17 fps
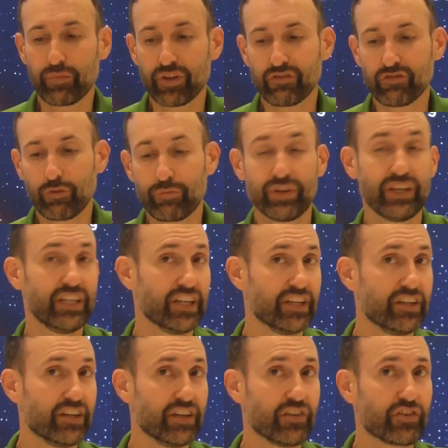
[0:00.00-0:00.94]
been
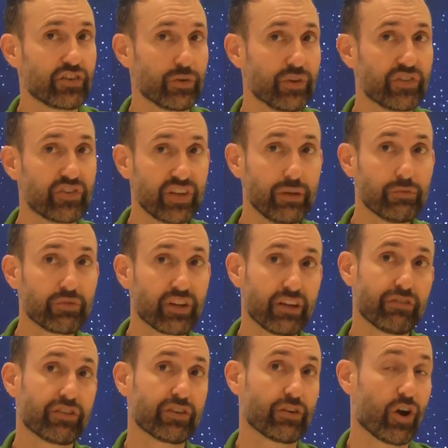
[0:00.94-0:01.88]
repeated, and so it seems that
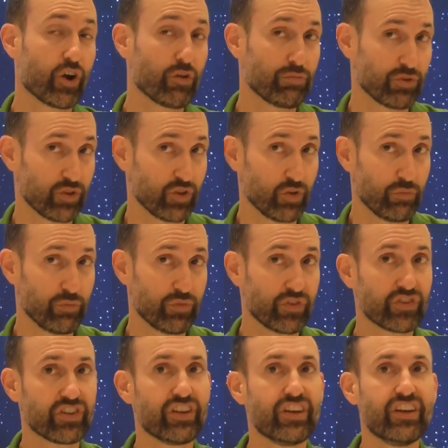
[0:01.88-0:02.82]
if there are
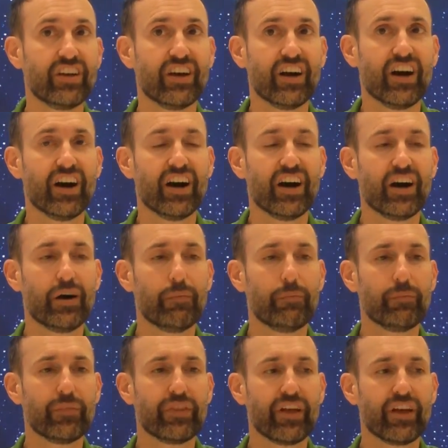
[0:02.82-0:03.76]
plumes,
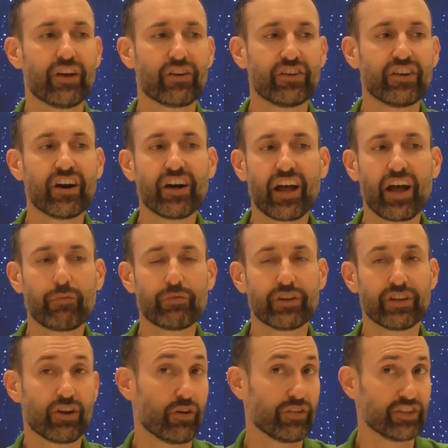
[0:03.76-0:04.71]
they are not
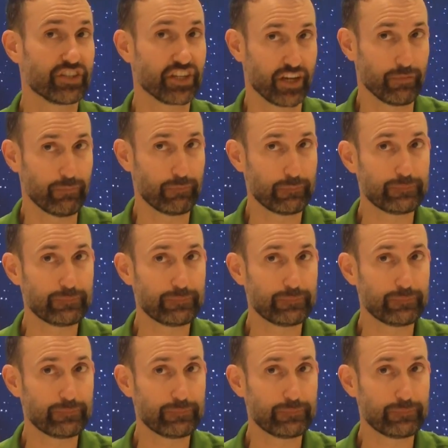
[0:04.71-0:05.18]
happening all the time.